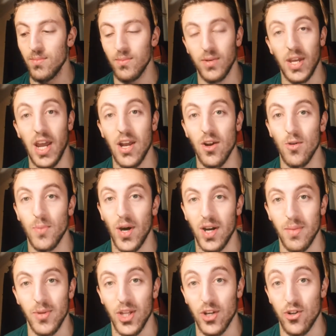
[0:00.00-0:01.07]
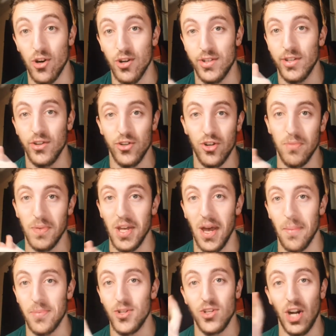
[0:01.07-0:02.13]
Keto bodybuilding shirts should be
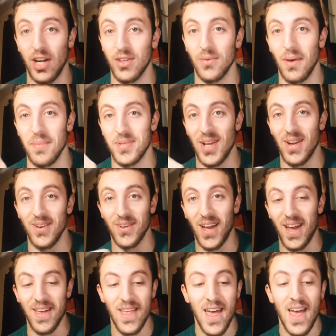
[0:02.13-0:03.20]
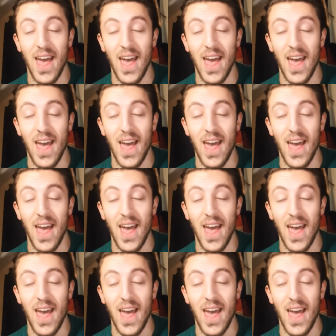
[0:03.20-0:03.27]
up. Check the website, okay?